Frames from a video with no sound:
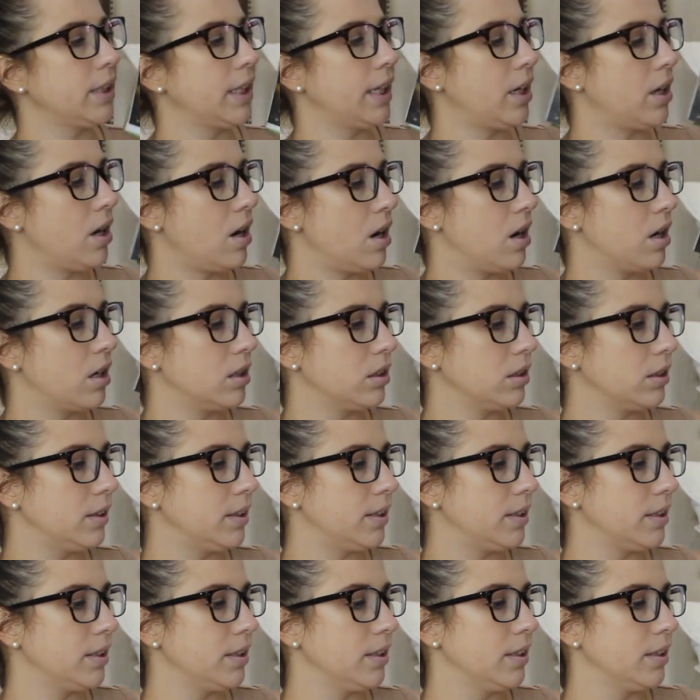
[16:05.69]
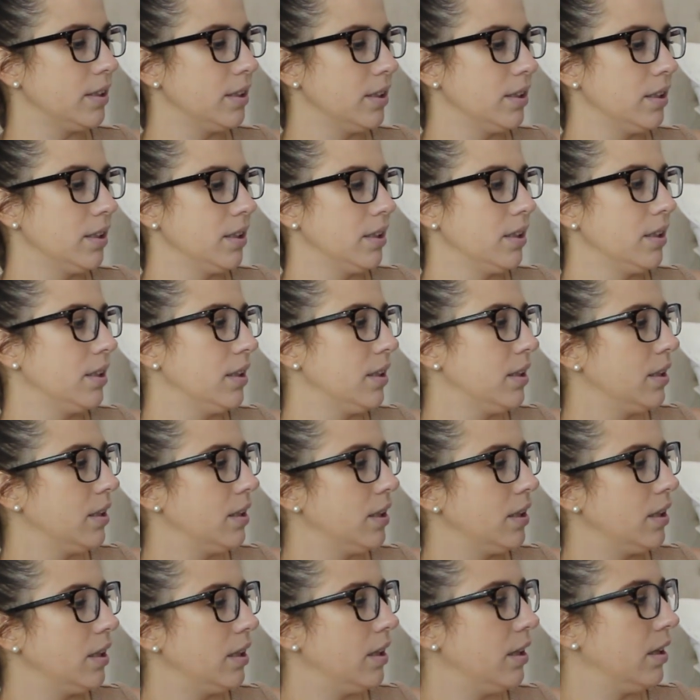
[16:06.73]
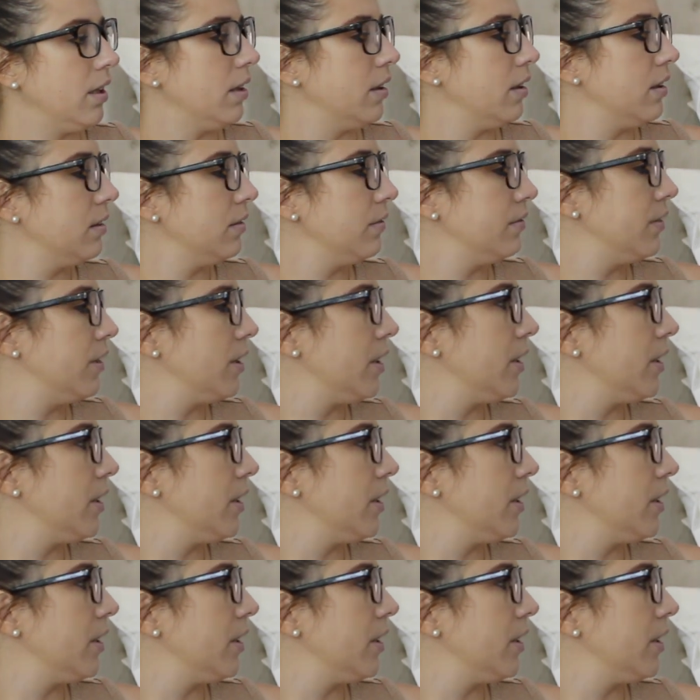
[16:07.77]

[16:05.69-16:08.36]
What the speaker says: like art of